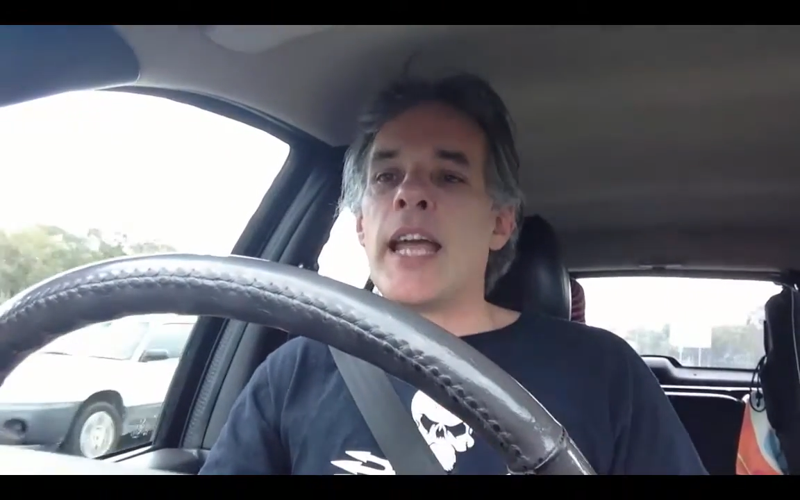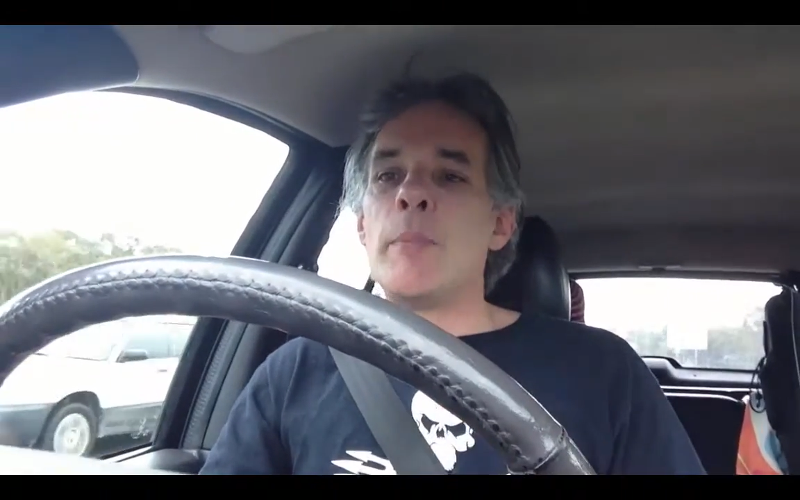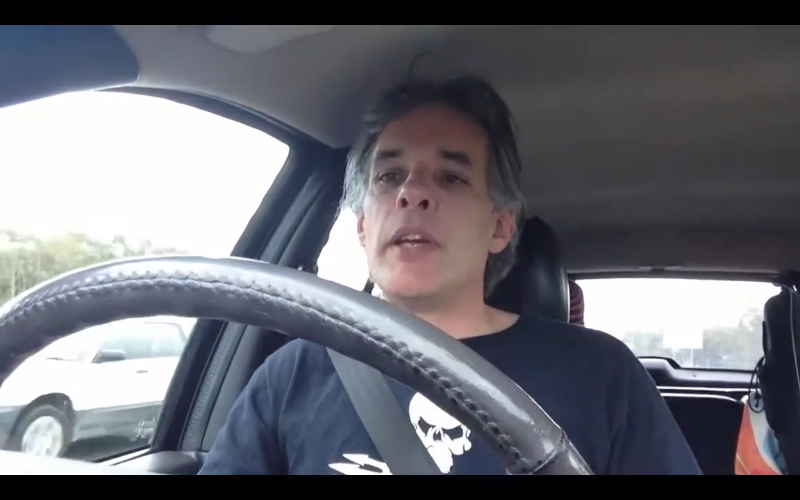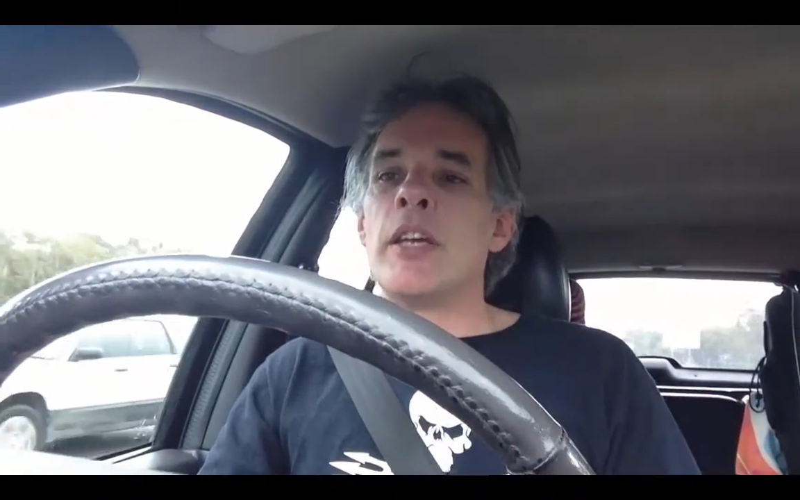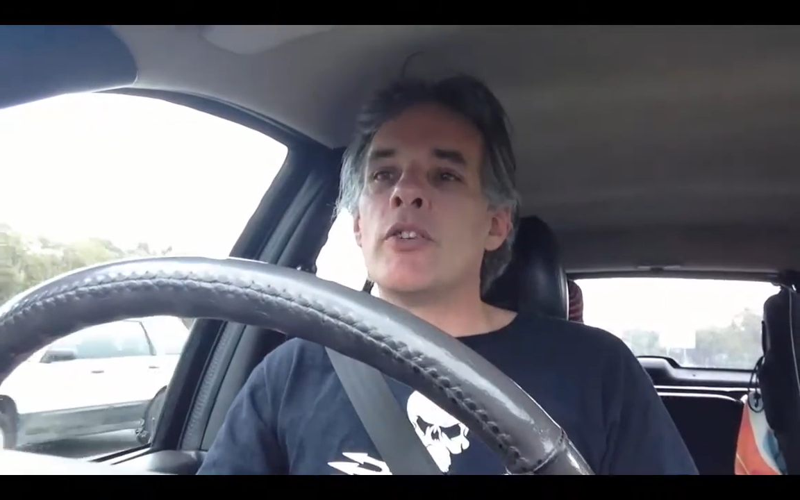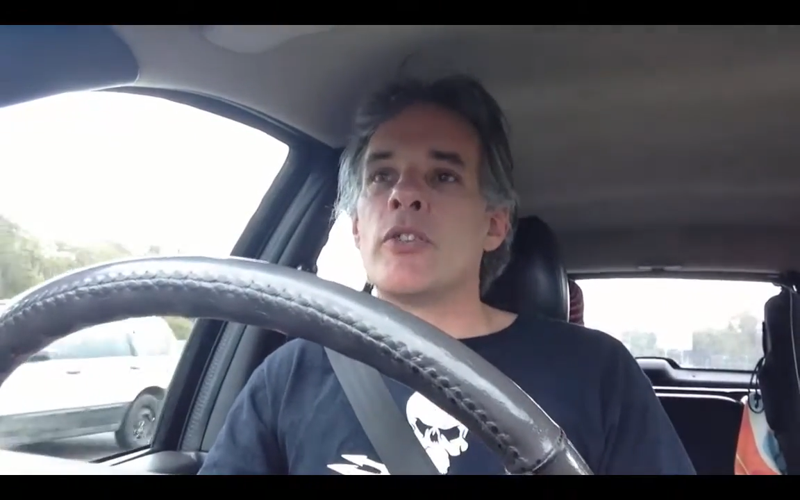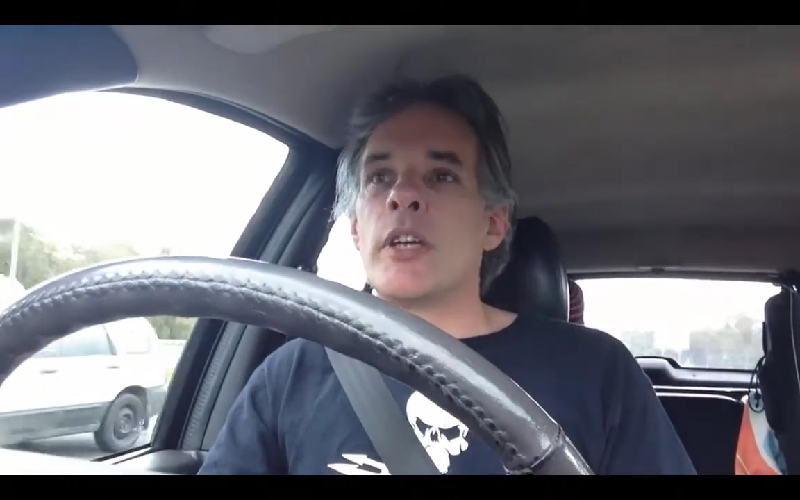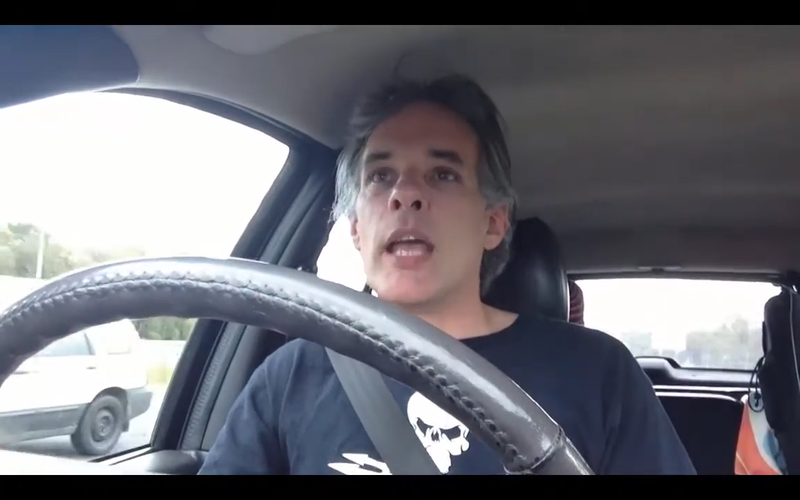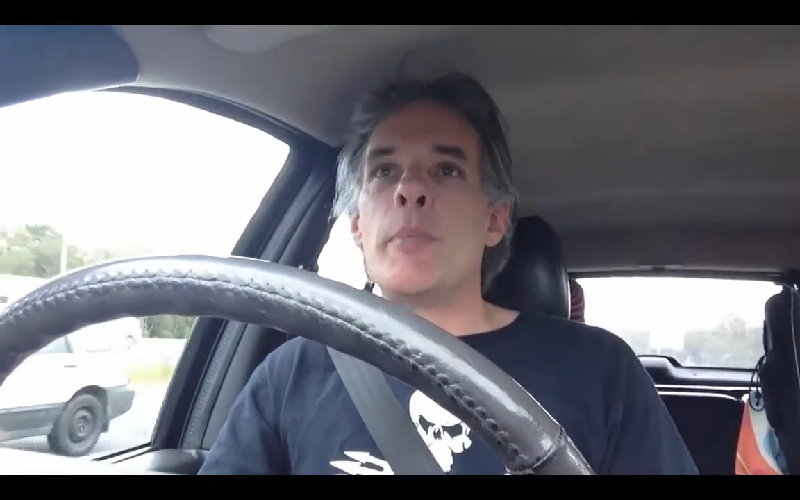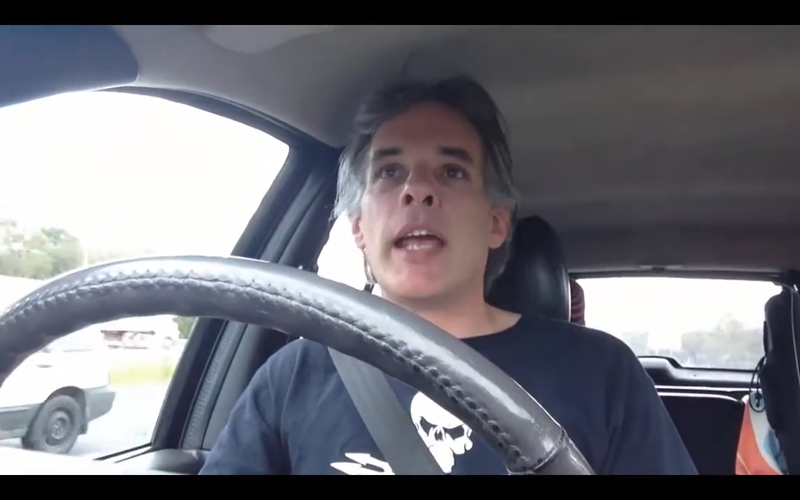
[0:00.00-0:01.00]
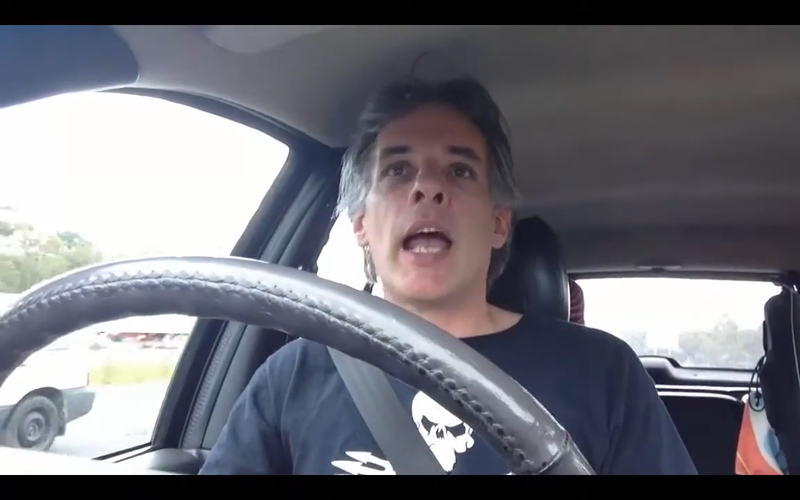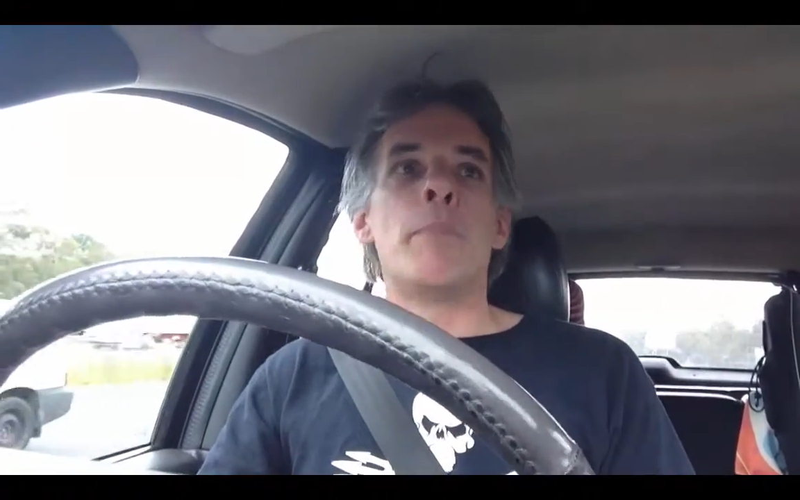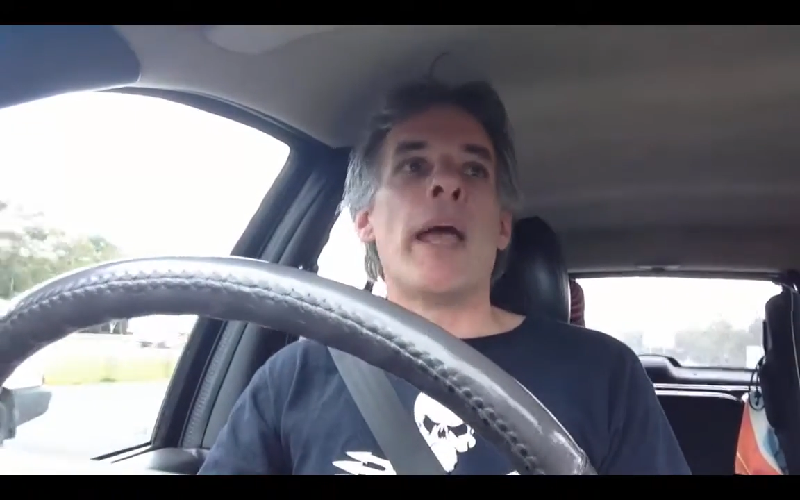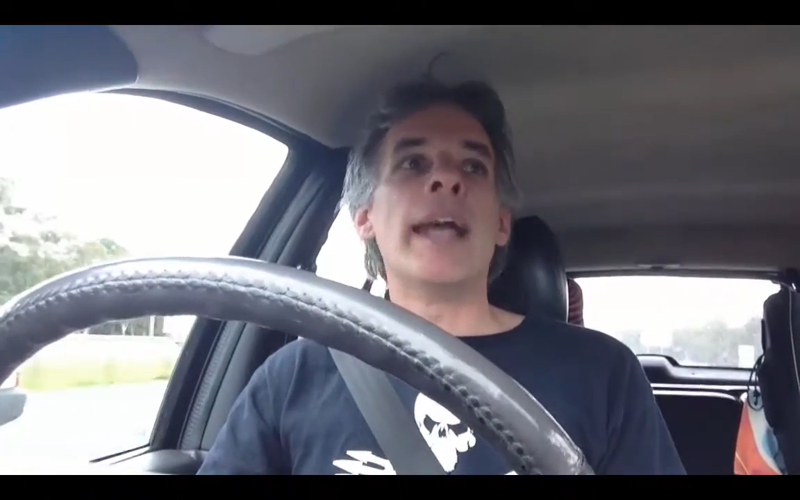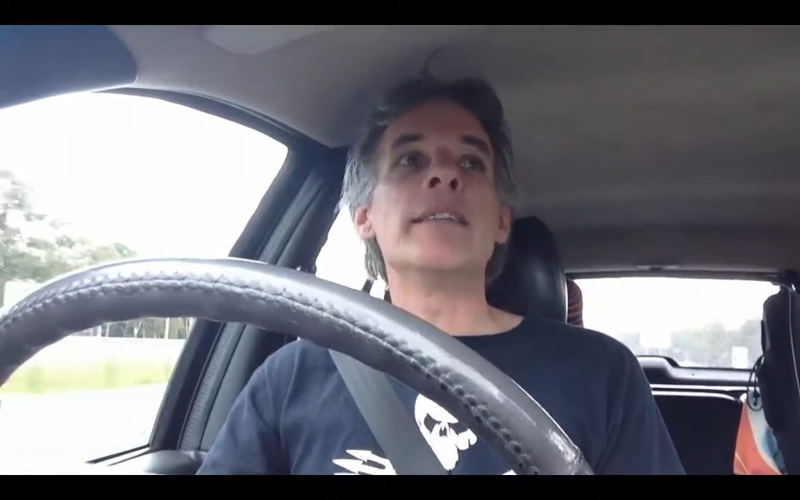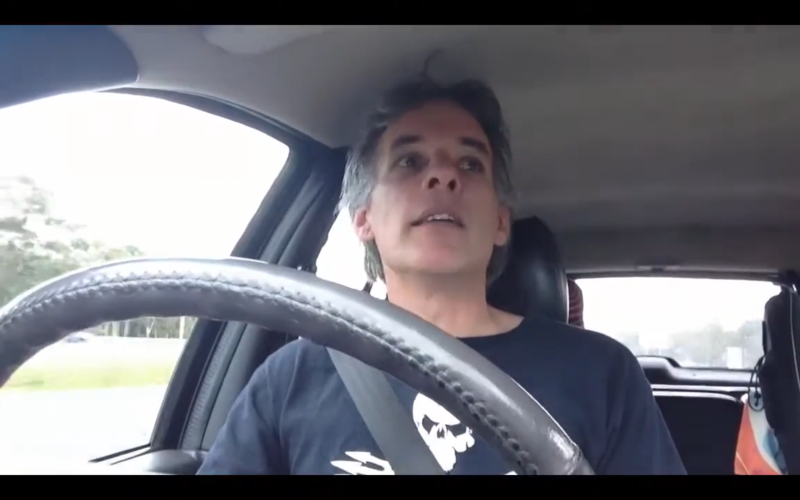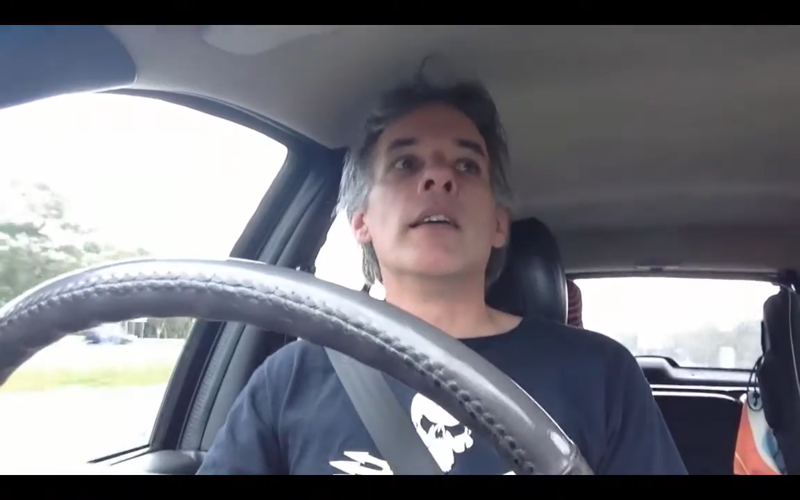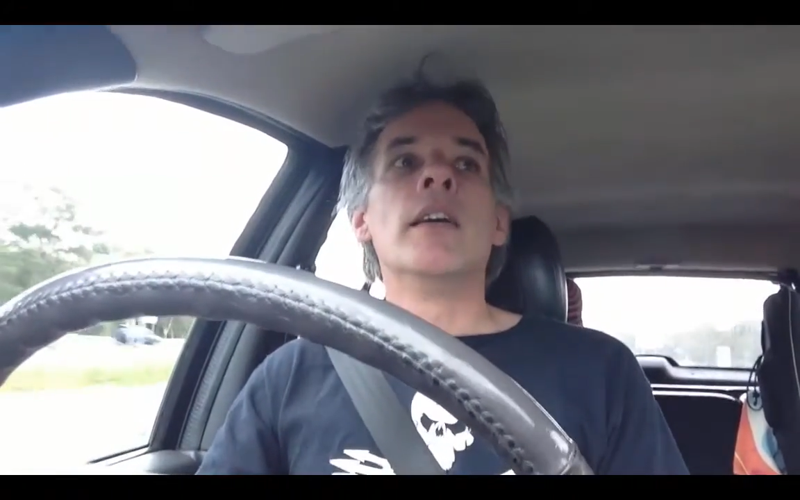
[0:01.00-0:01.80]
keeping a pet,